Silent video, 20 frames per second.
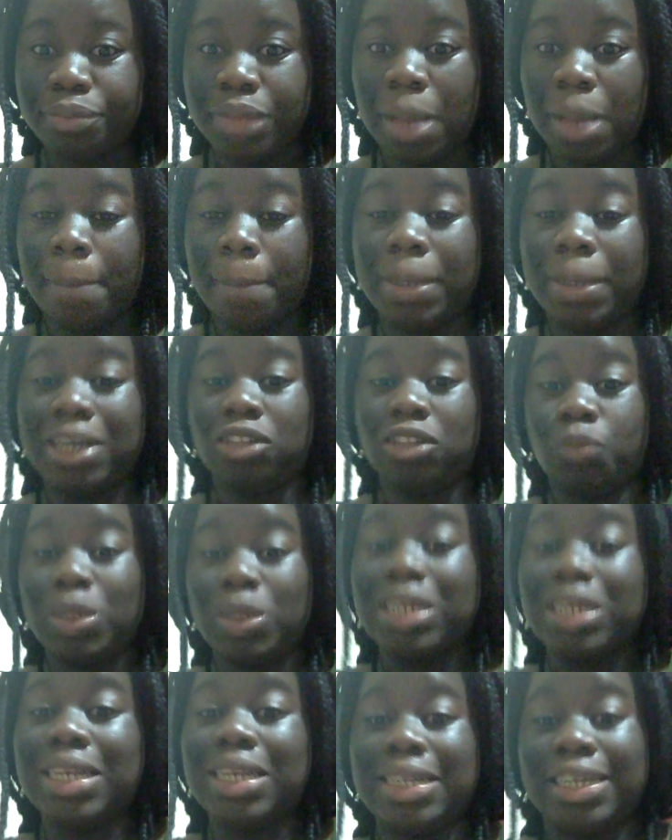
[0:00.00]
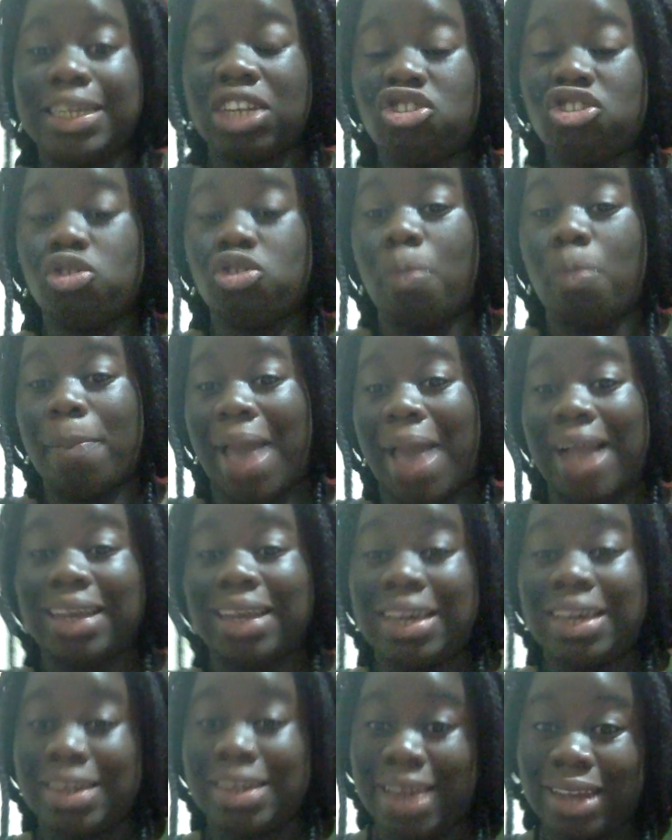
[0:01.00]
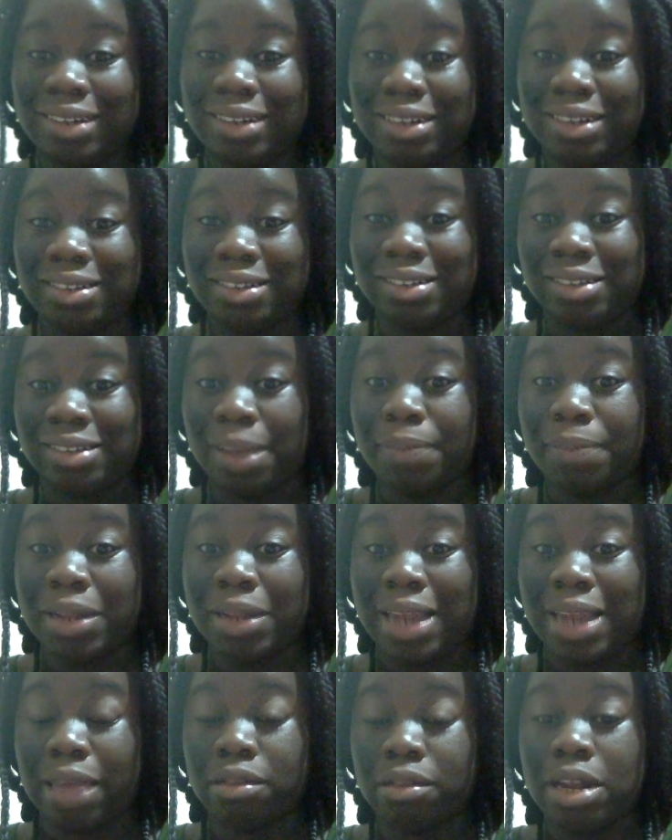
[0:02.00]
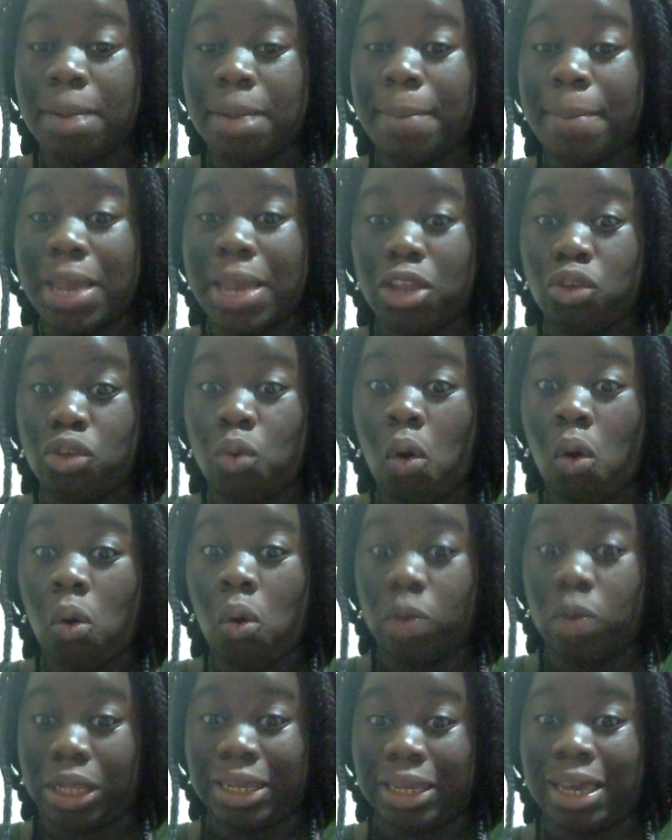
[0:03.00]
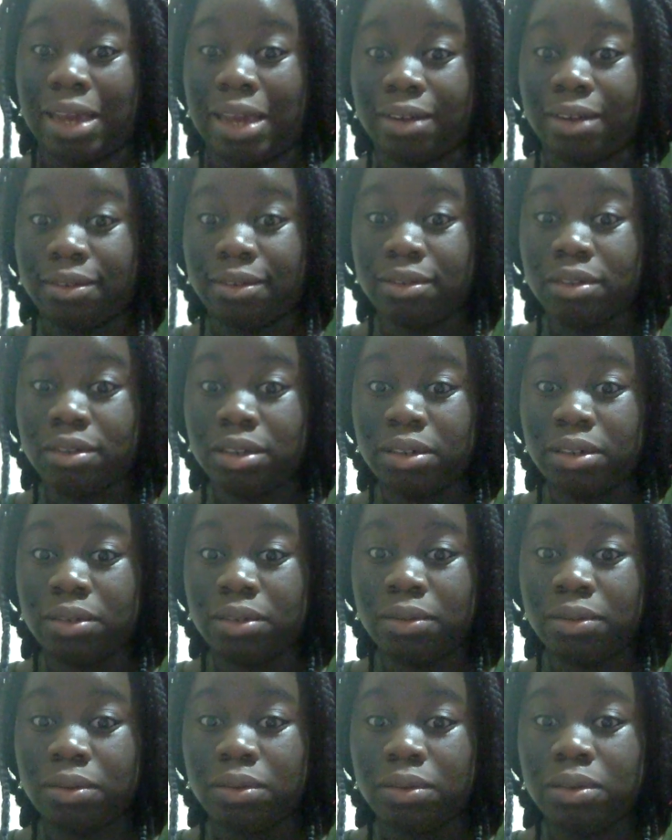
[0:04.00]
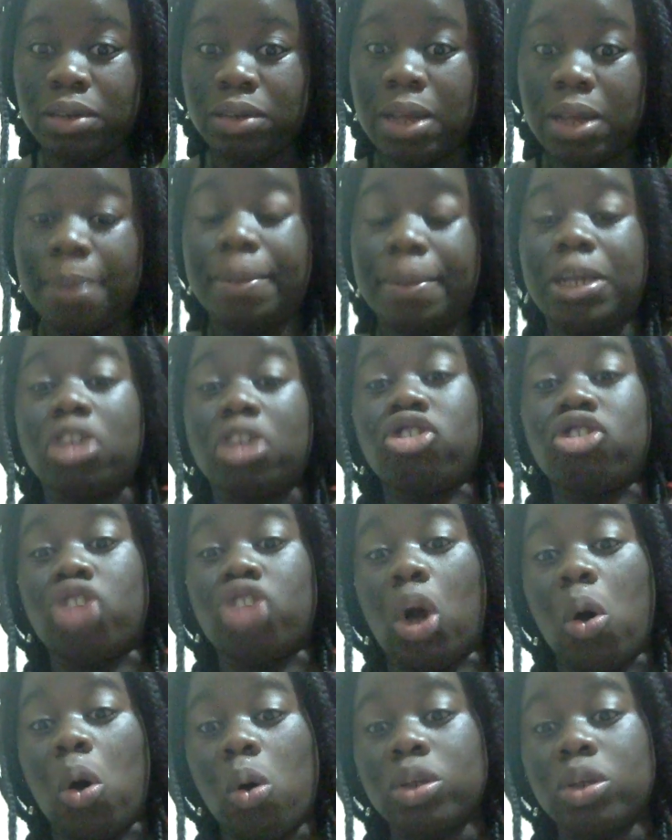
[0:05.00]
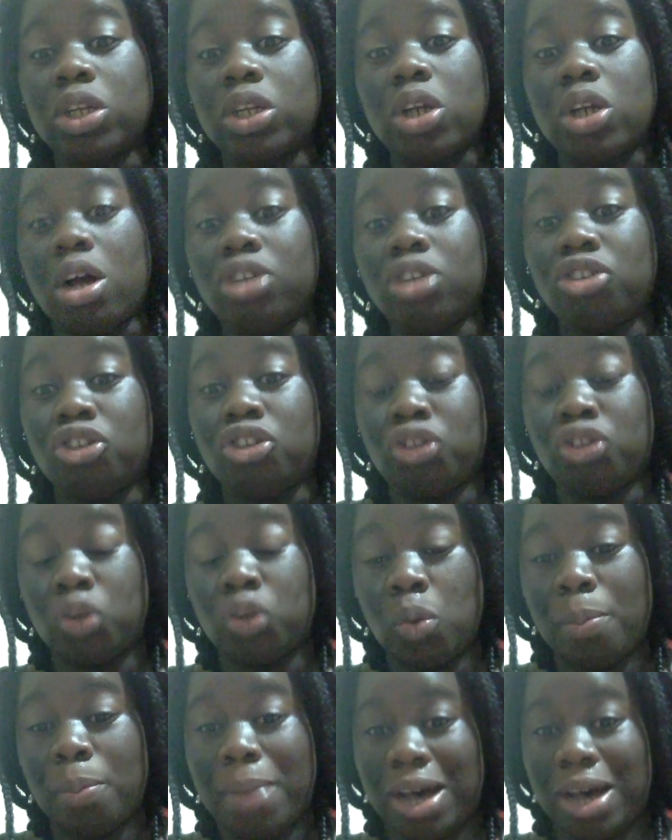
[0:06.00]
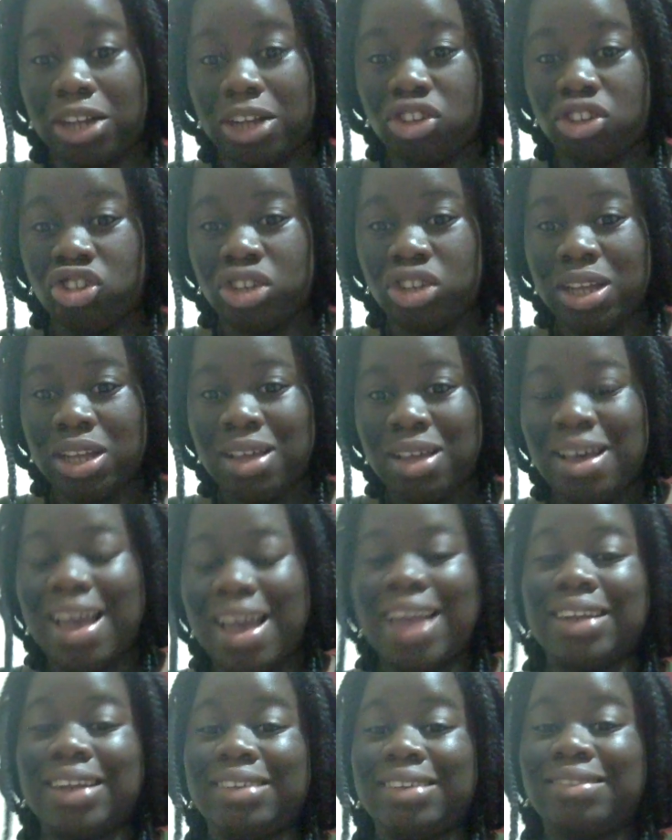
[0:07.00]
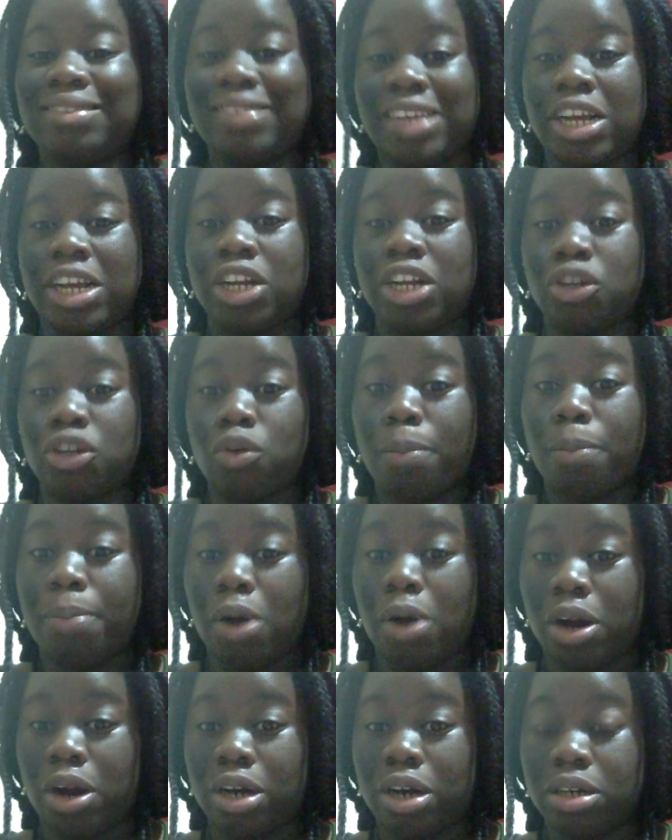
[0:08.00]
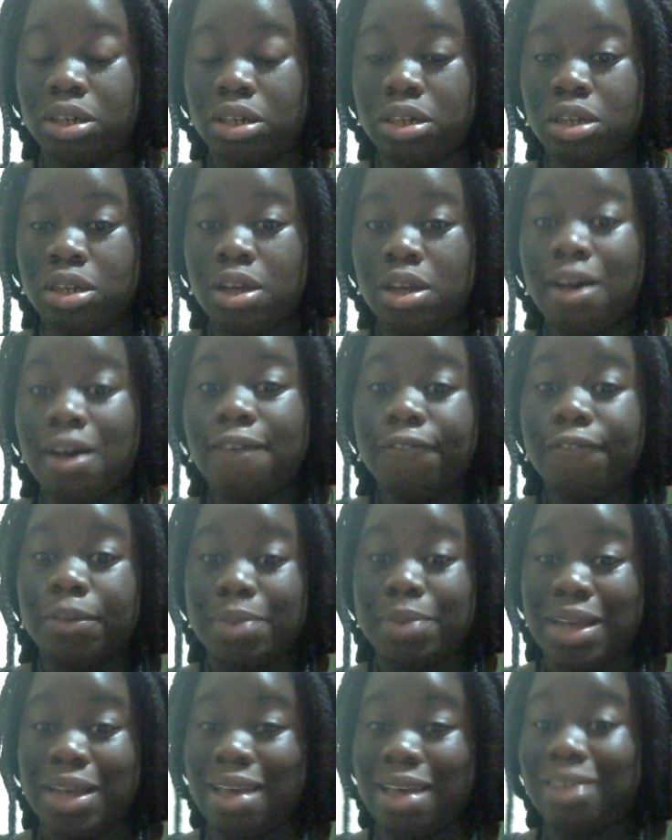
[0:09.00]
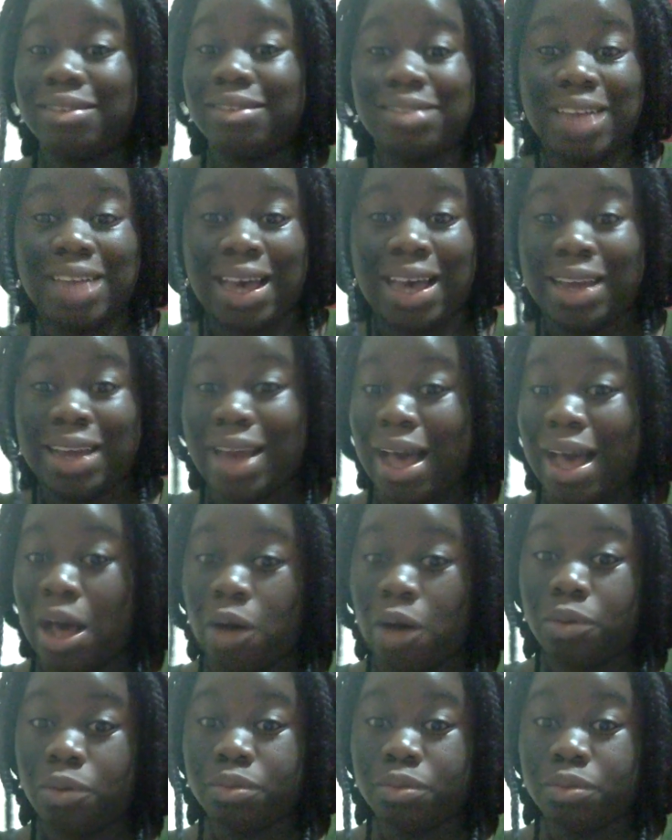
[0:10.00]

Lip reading: because we need to get you back connected to something that's going to make you whole again, because you're holding on to too much and it's tearing you apart from the inside out.